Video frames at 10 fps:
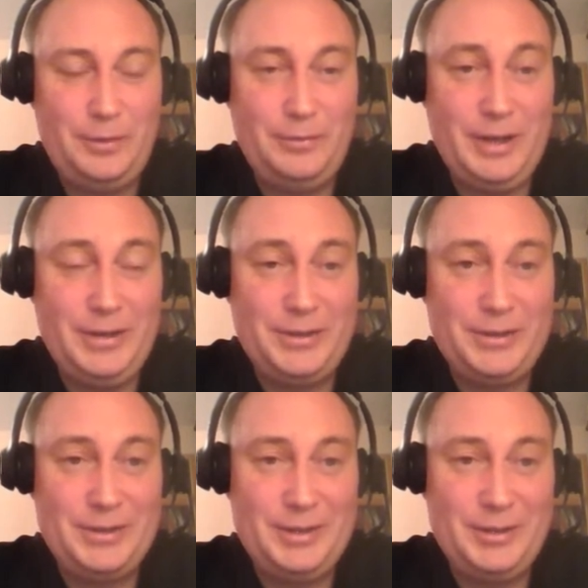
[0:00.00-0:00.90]

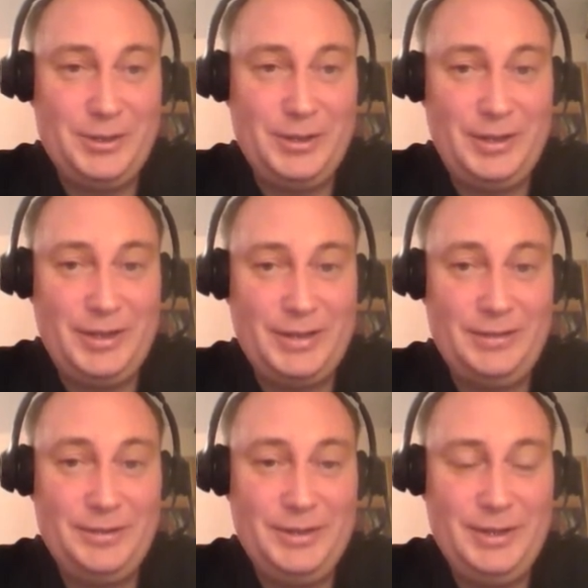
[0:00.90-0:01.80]
providers in JDK
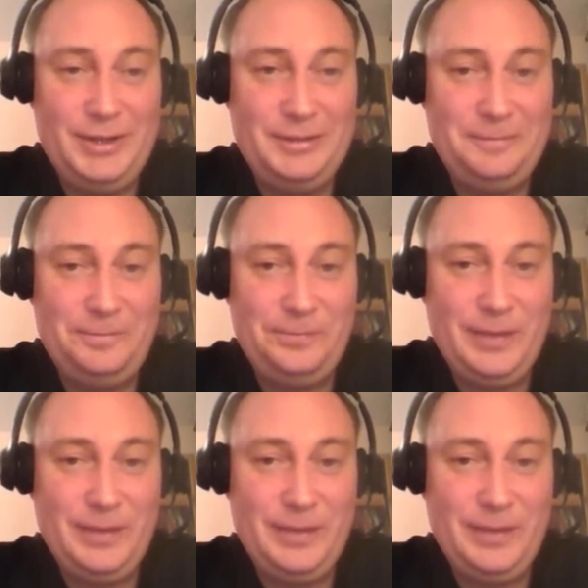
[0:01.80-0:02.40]
17,